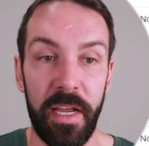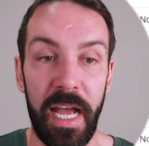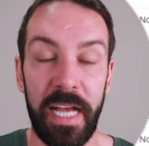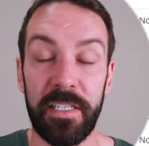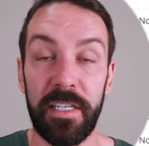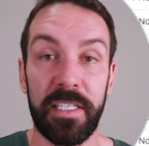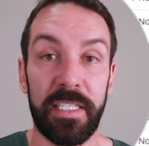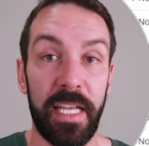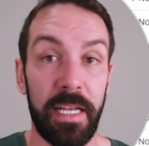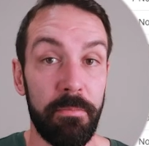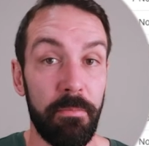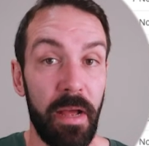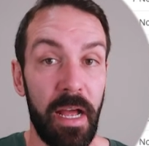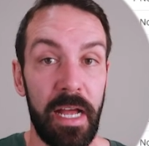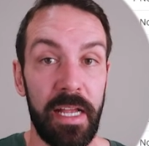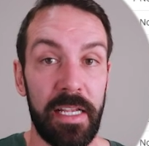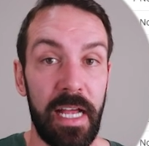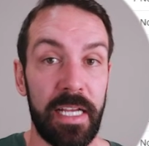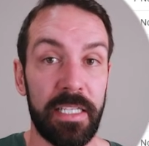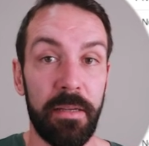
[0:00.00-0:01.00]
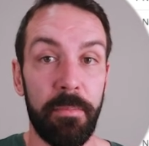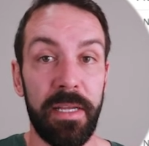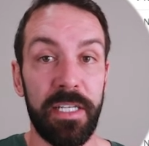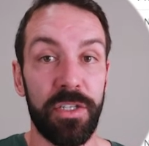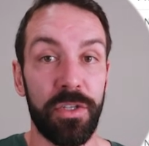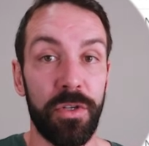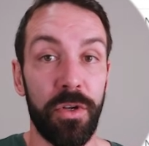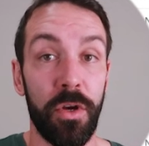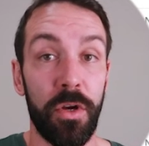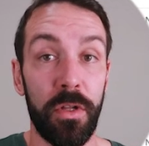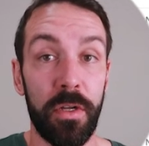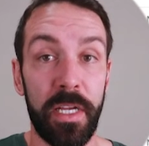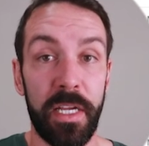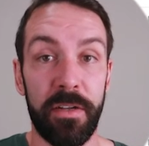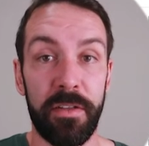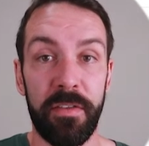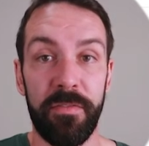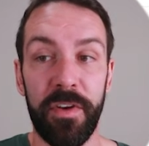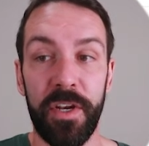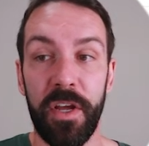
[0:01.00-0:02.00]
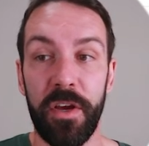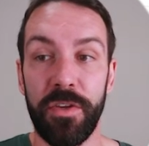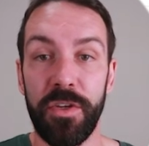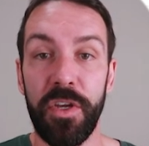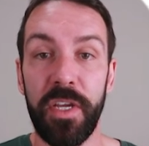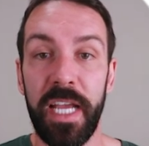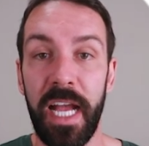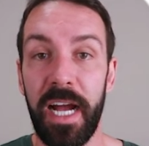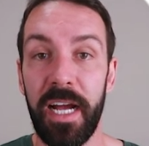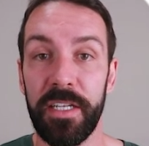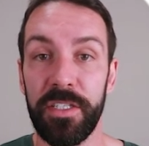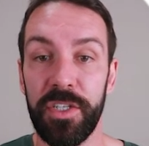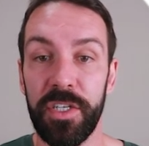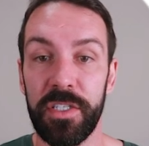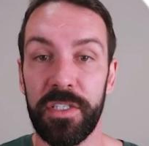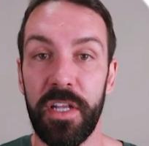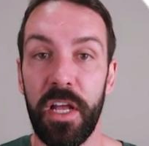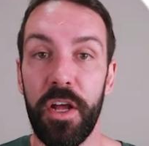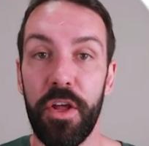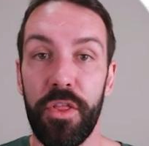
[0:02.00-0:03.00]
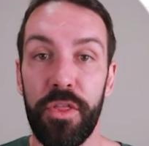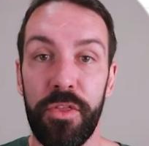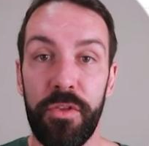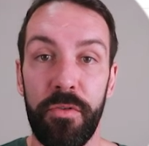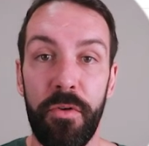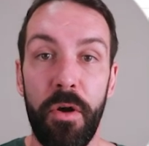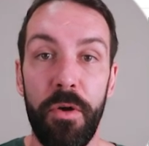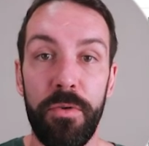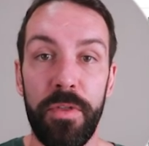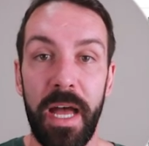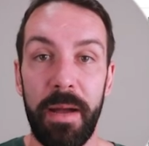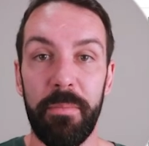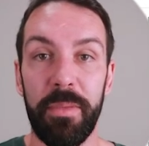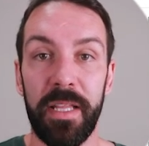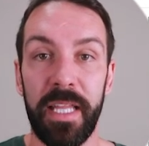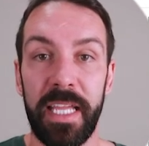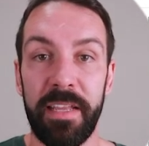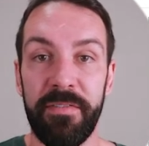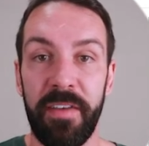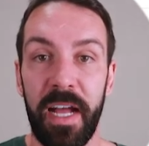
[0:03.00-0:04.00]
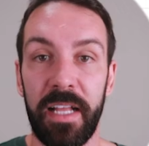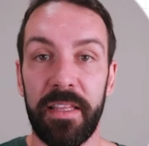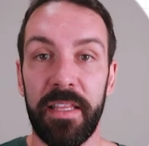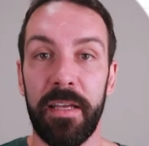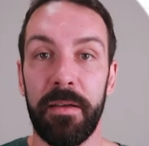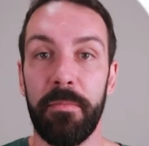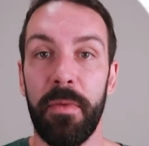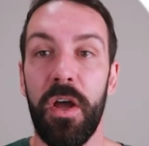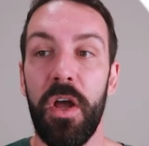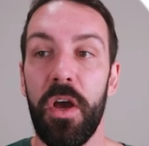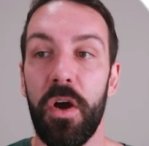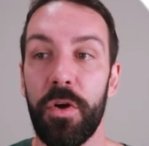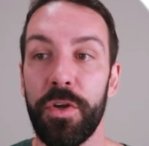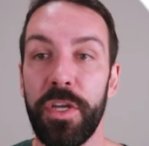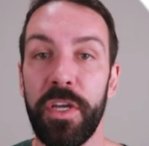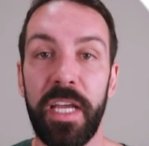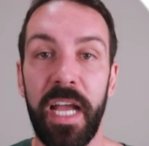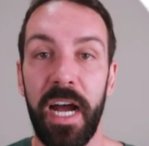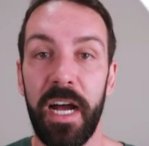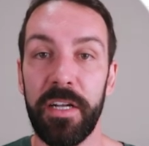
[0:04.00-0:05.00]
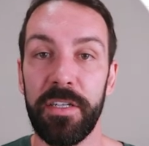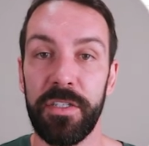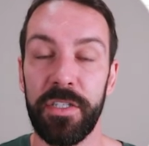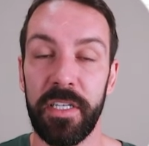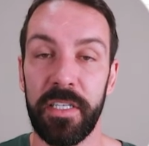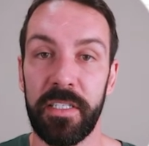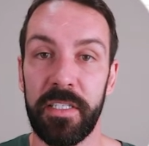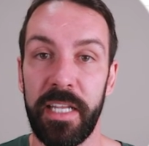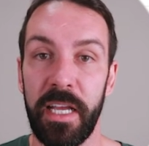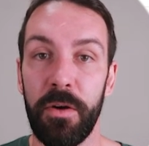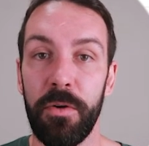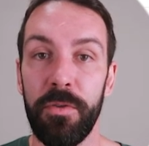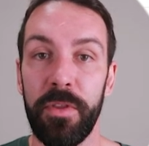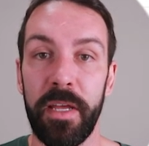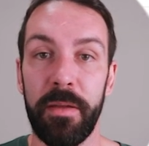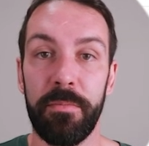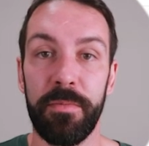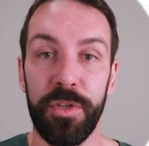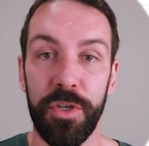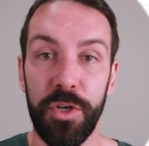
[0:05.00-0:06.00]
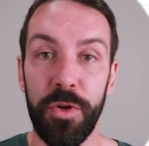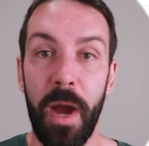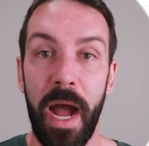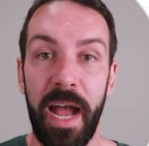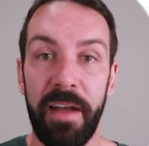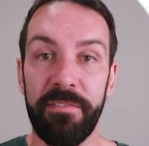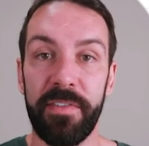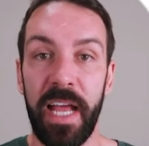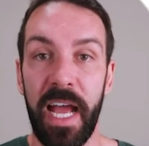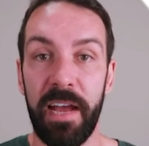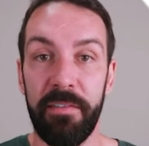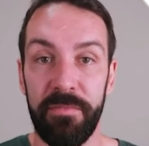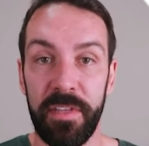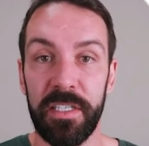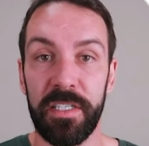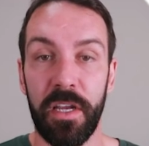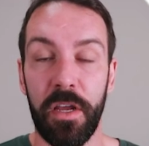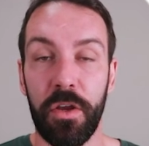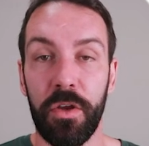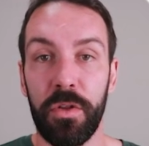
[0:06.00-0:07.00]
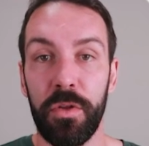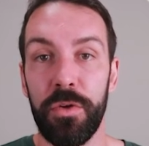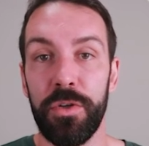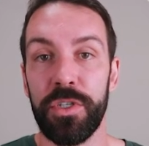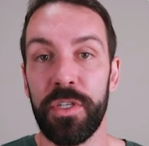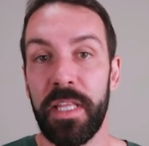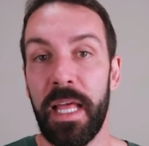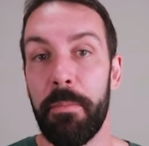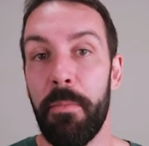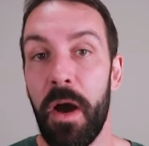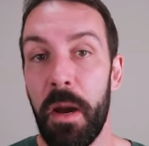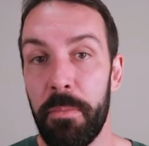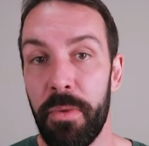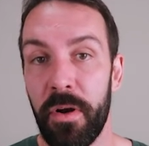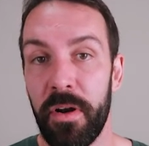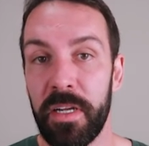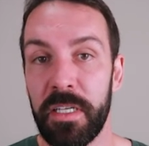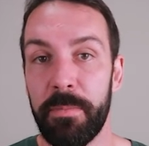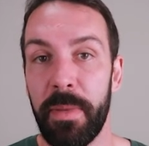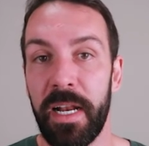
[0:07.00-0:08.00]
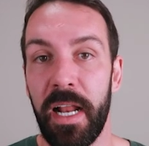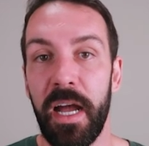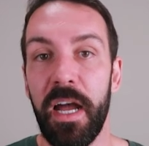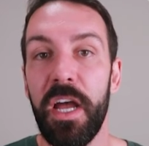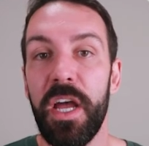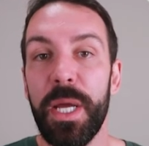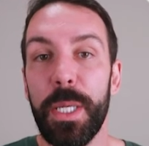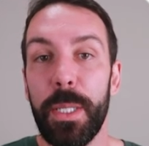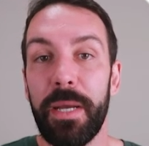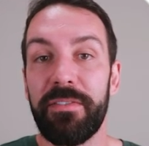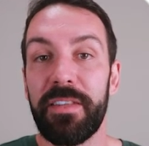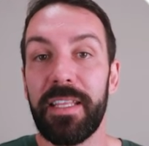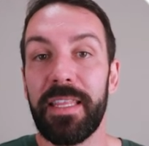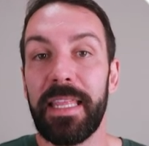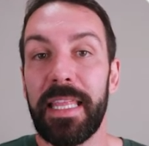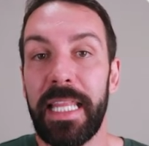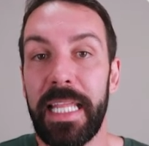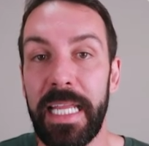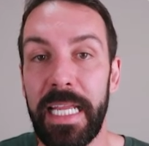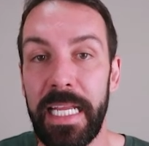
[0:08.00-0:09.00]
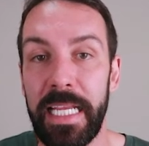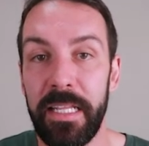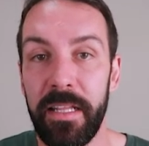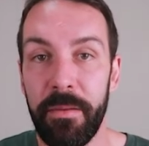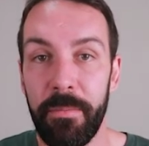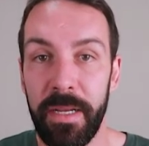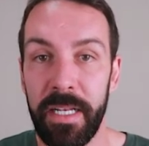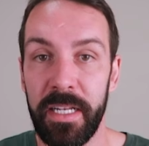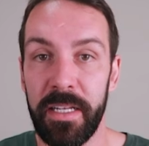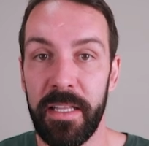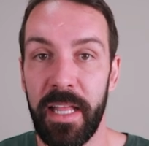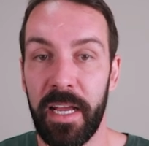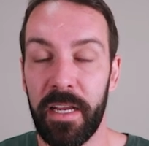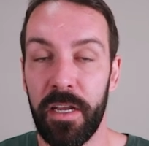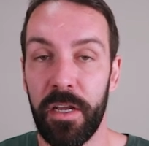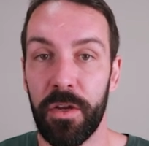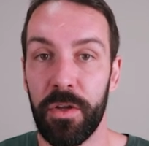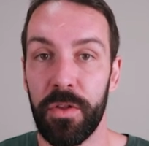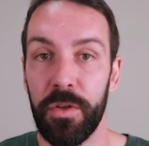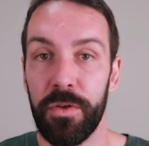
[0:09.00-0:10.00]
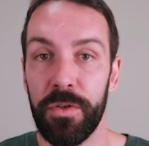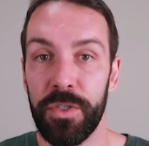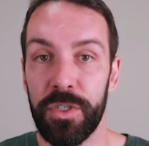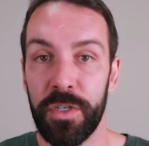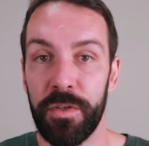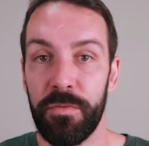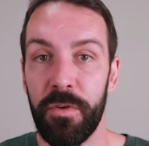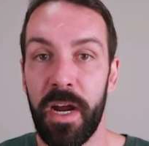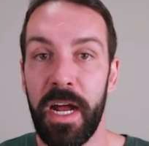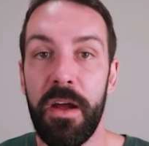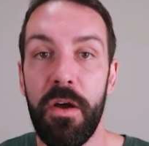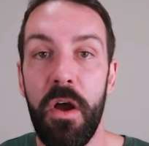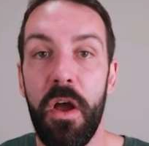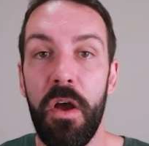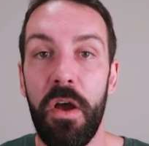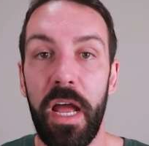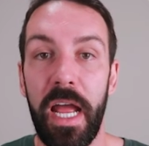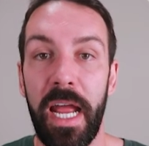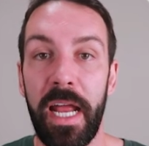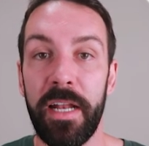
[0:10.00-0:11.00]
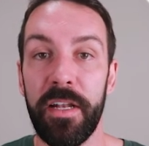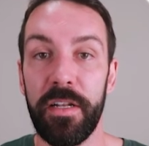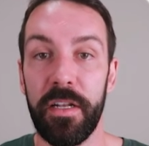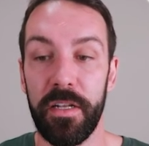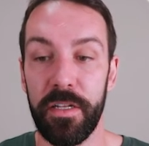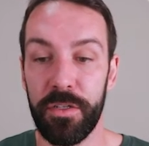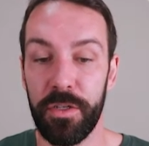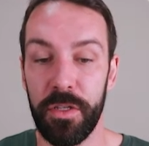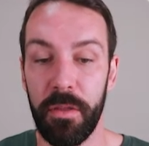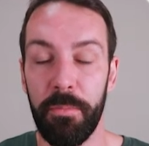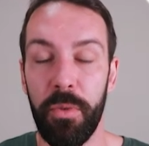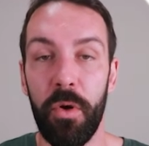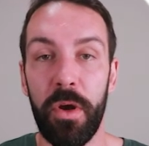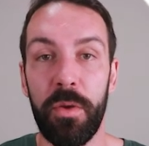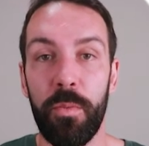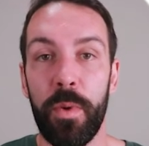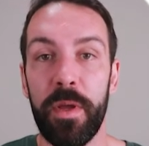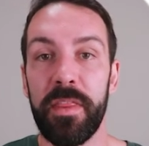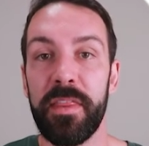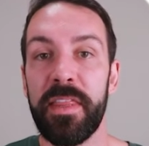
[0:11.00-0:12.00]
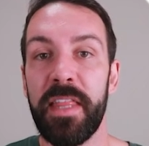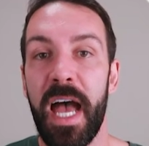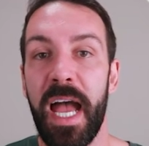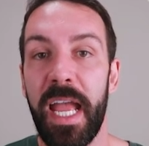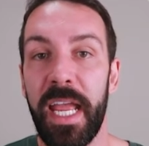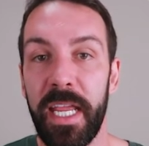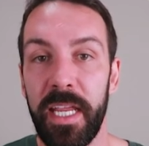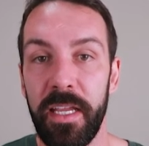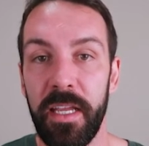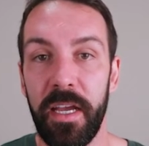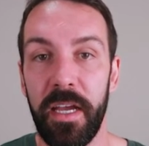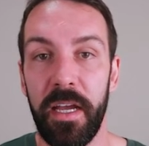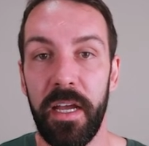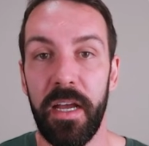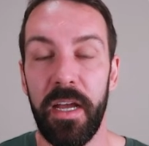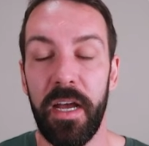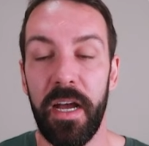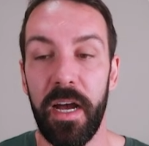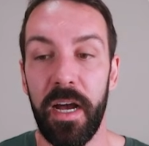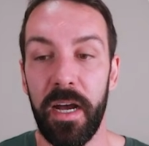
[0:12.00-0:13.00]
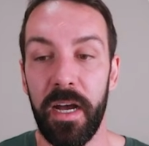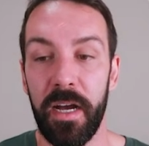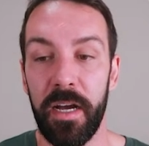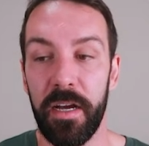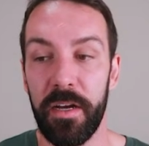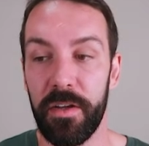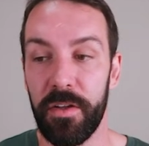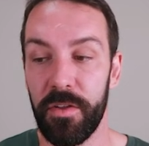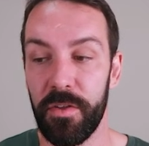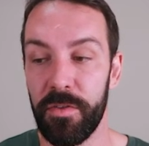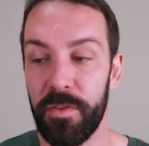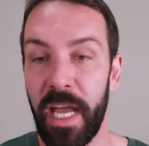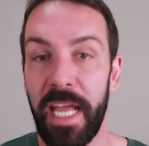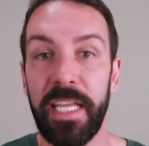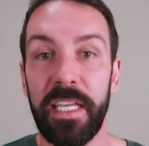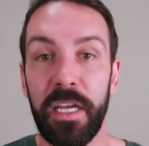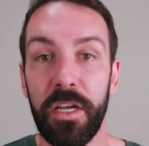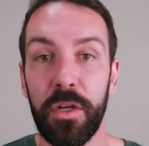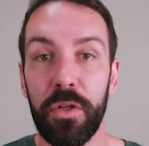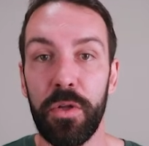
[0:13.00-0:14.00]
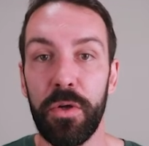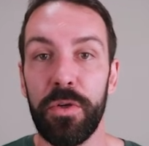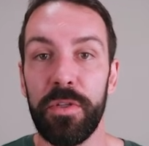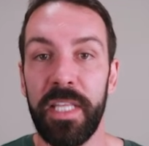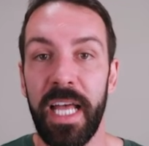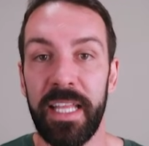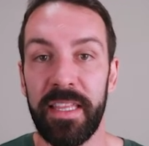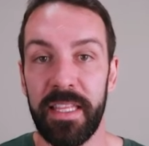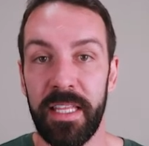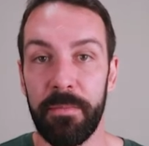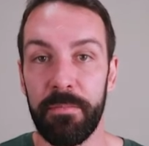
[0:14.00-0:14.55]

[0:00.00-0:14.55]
as I mentioned earlier in the video, you can't just throw that belief at them, or you can't just tell them you have to have this conclusion that my product's better. You have to lead them into that conclusion, right? And to the point where they conclude that